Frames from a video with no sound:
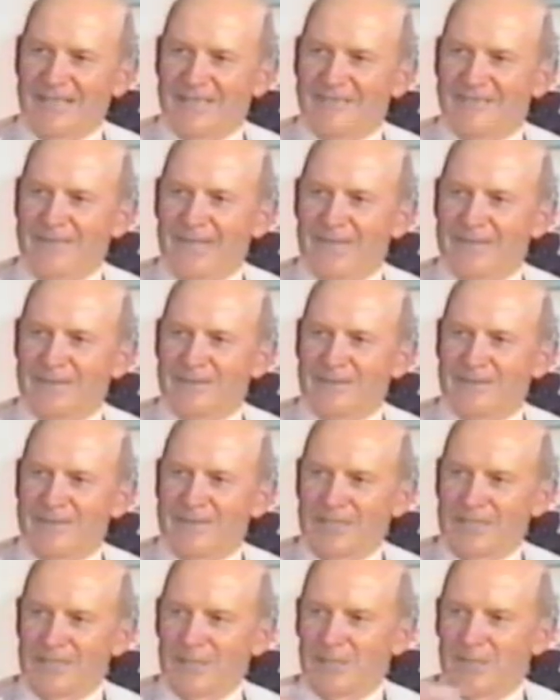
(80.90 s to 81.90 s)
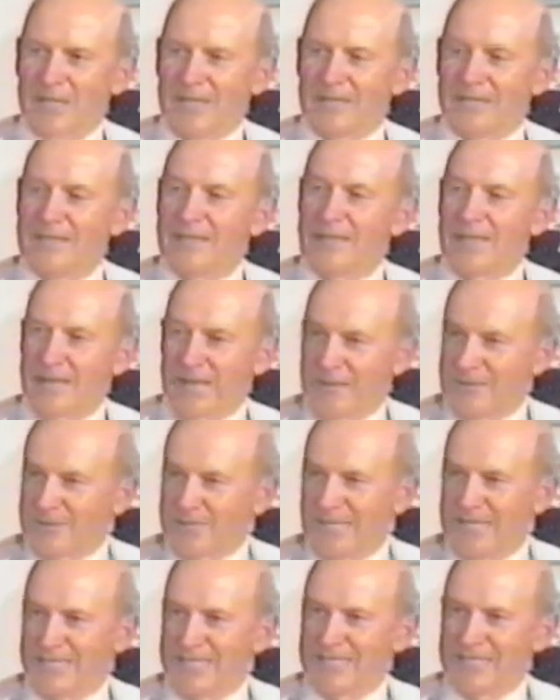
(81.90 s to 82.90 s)
I think that's an important
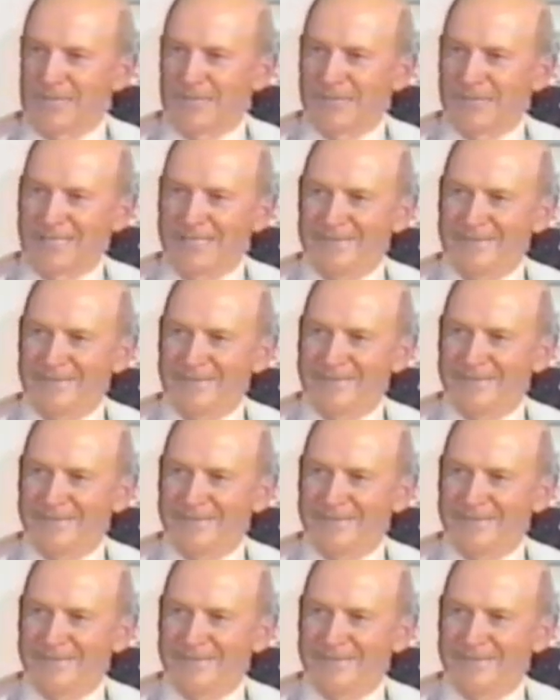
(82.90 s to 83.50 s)
thing. That was a